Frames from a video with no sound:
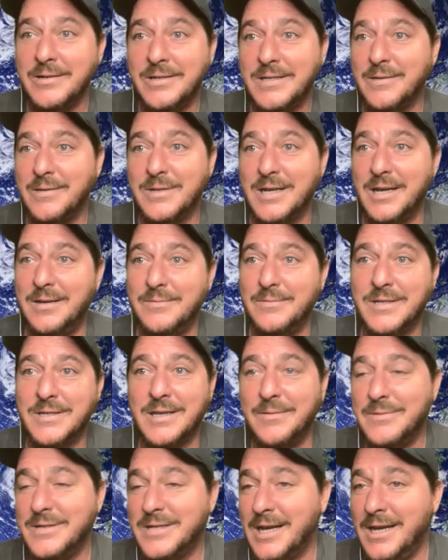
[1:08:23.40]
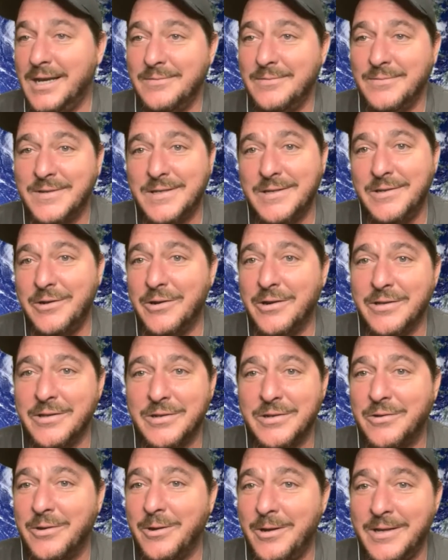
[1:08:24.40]
sometimes. Sometimes you're on
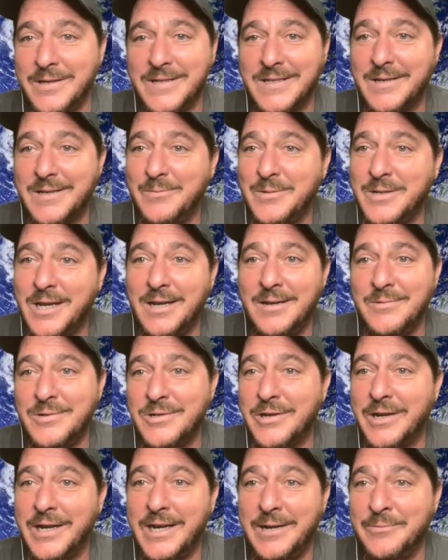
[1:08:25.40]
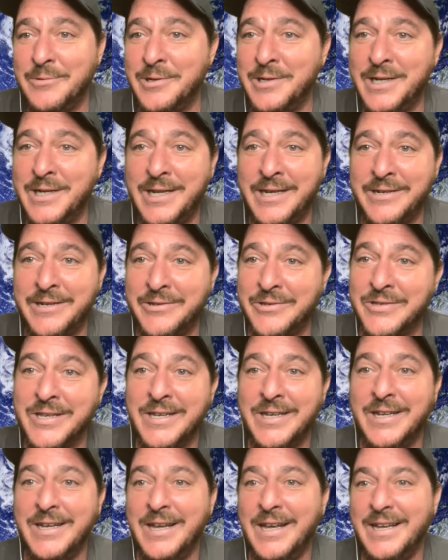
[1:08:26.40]
the cross. Sometimes you're hammering nails.
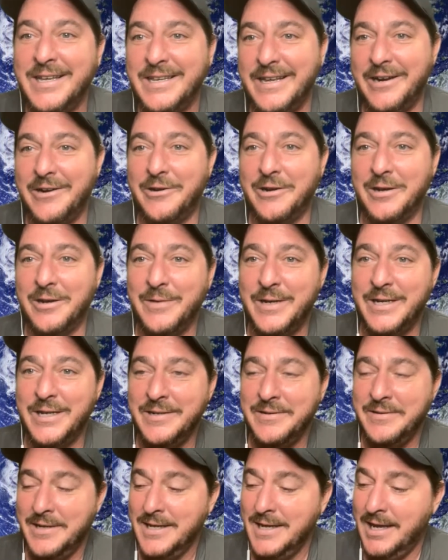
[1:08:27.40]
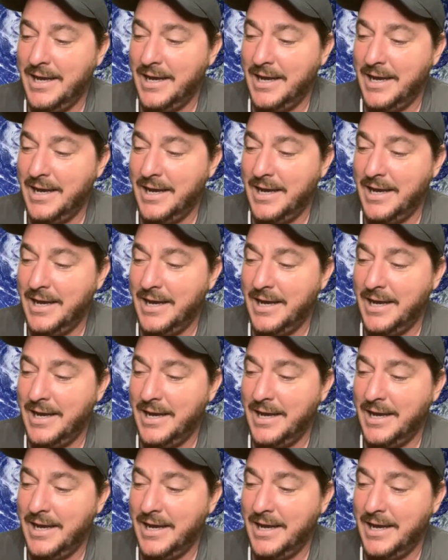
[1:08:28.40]
You know what I mean?